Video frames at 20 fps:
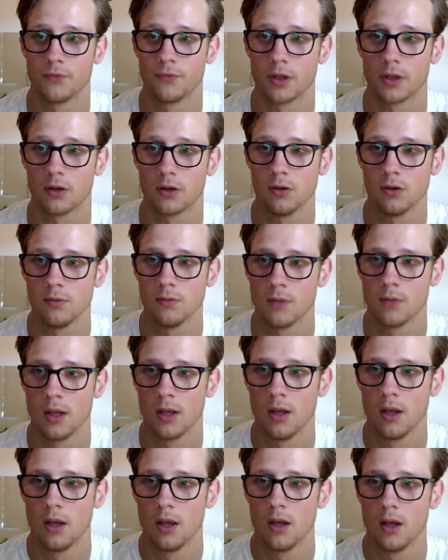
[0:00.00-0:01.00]
Cool.
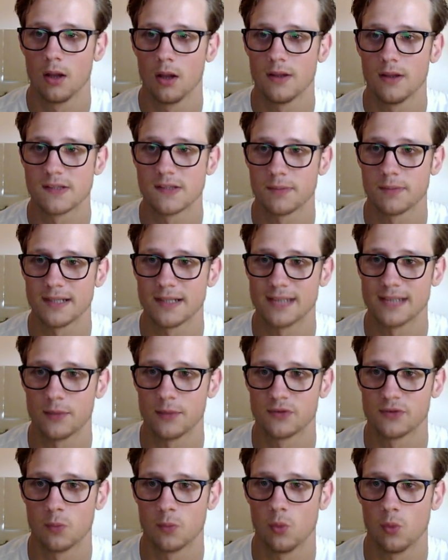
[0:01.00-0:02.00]
Let's place out
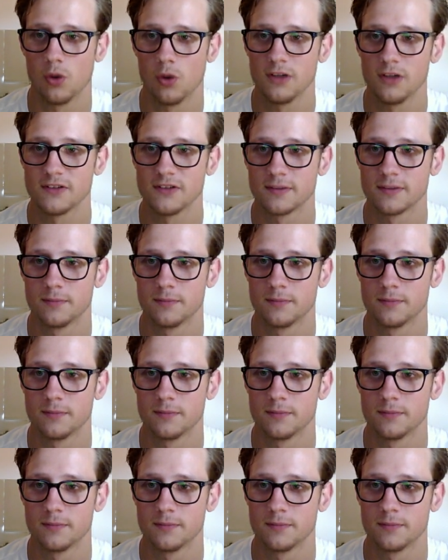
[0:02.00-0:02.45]
some walls.